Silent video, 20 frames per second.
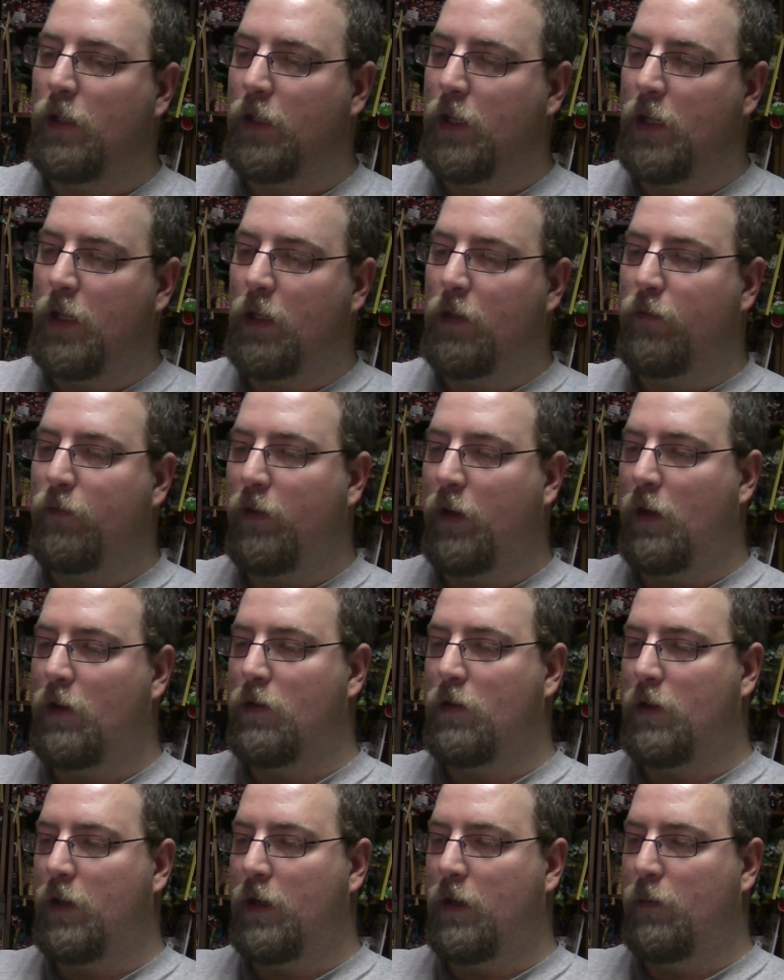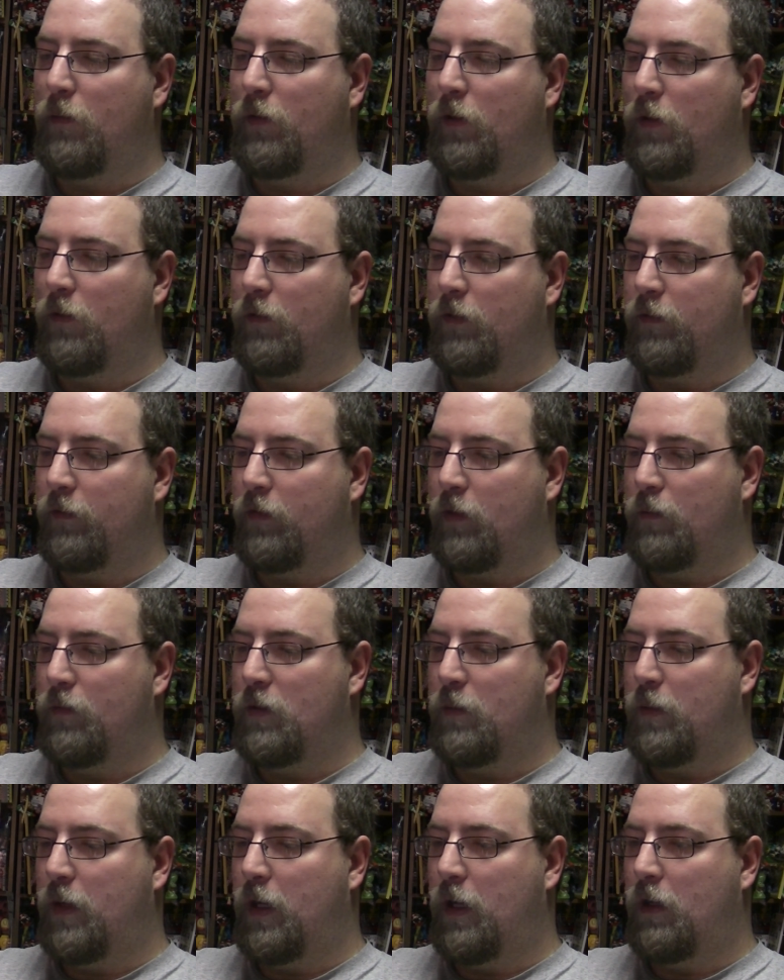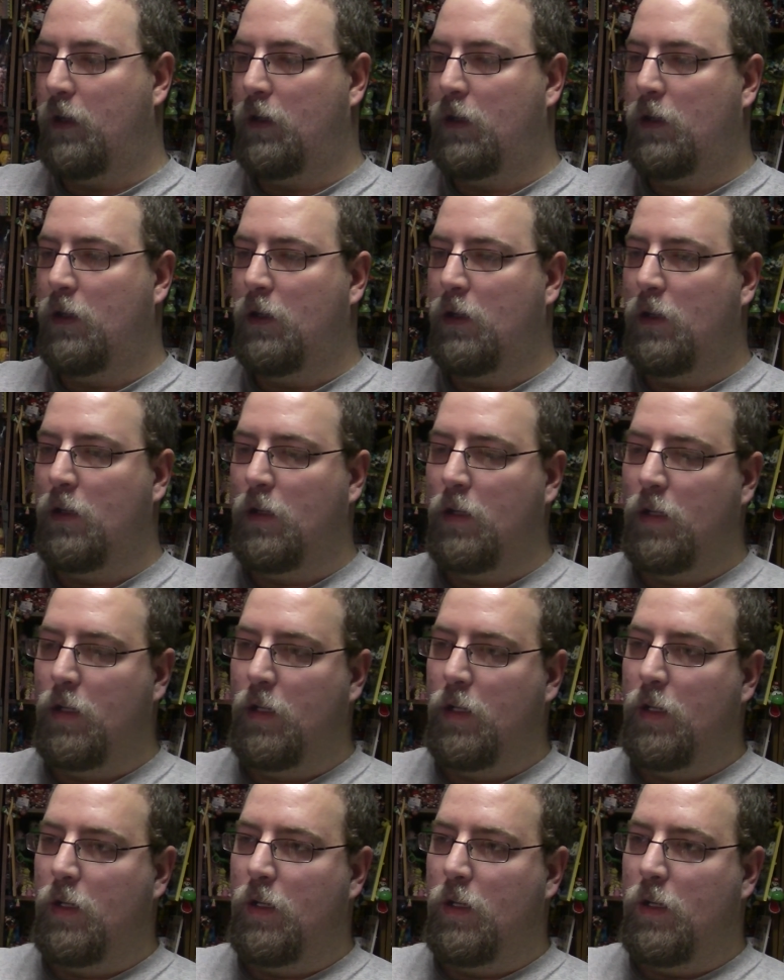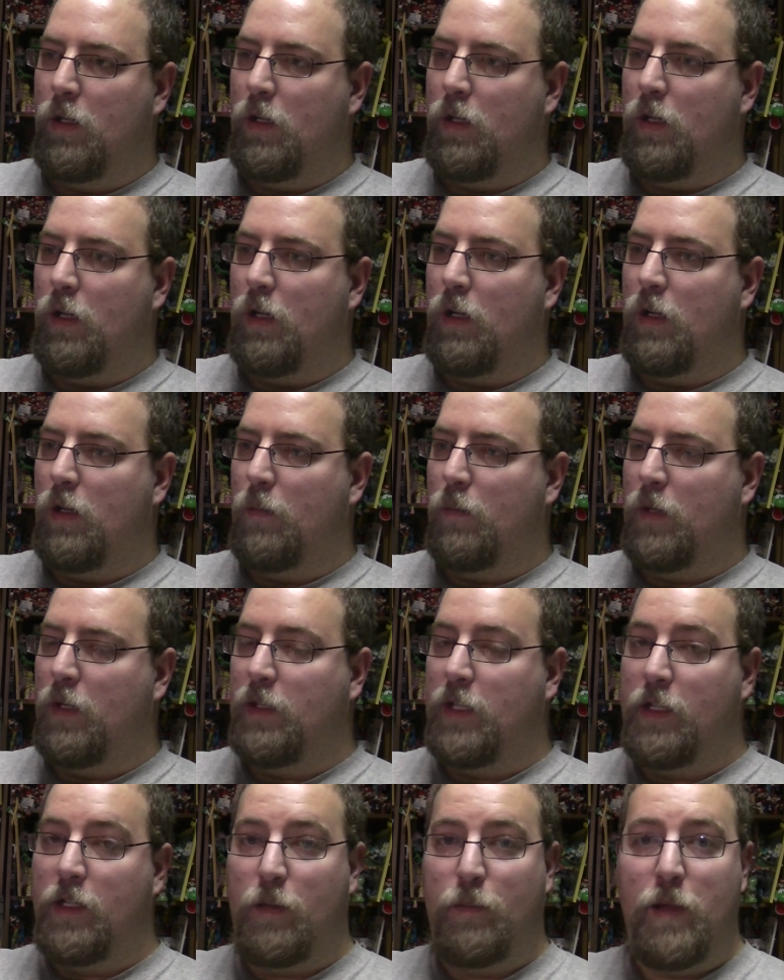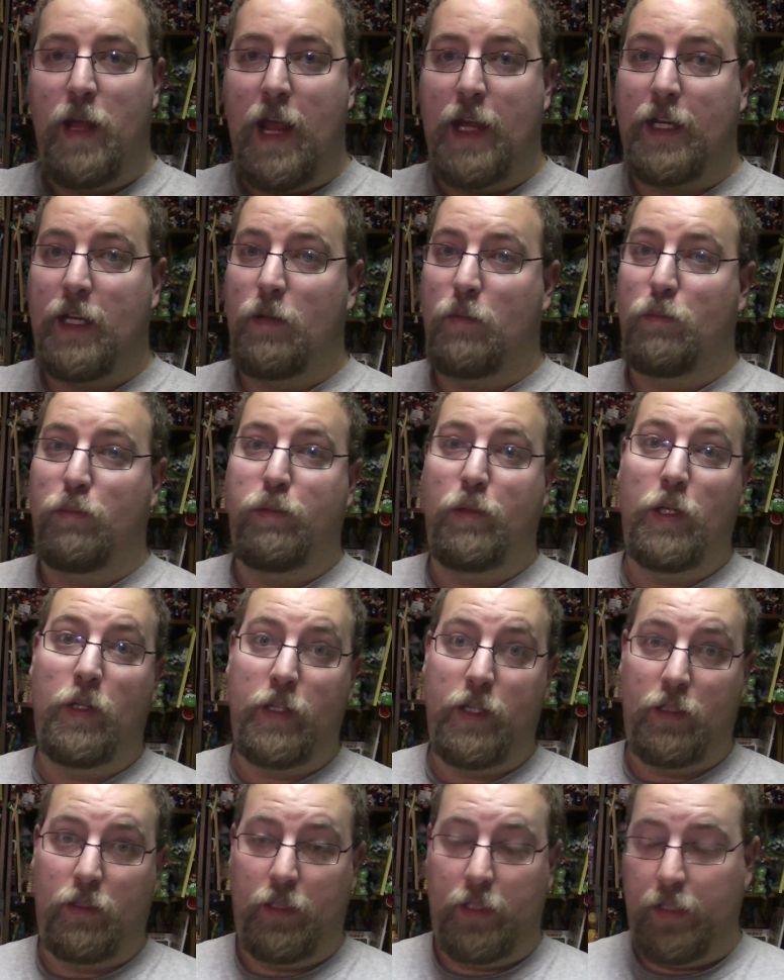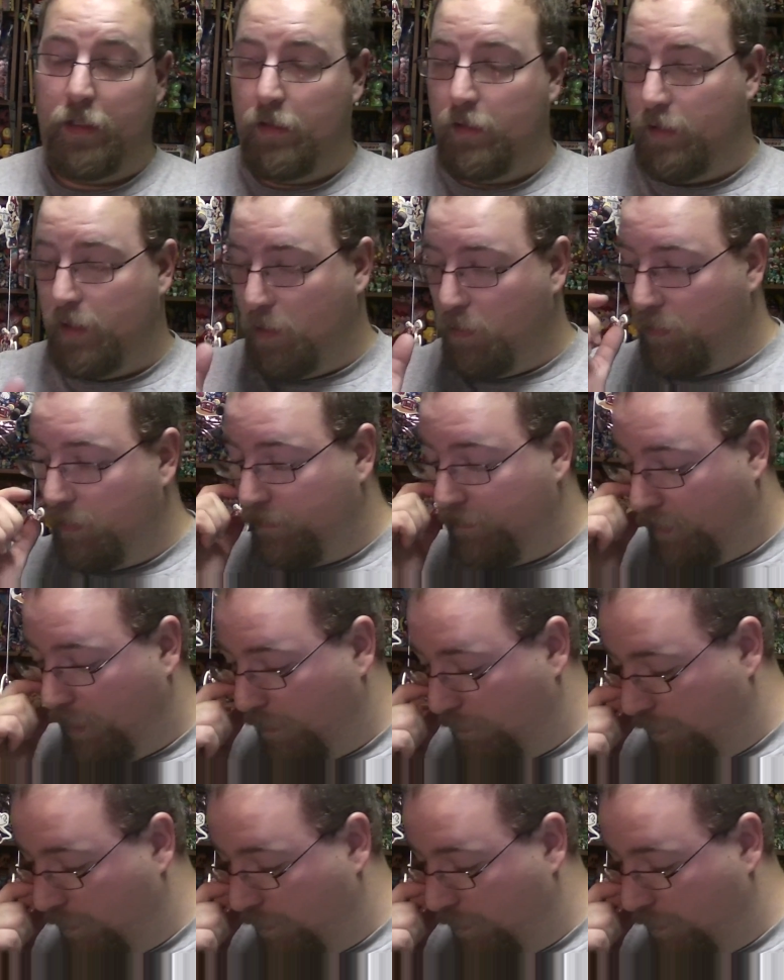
getting fragile items over from Japan. Um, and they did pack it brilliantly. It was very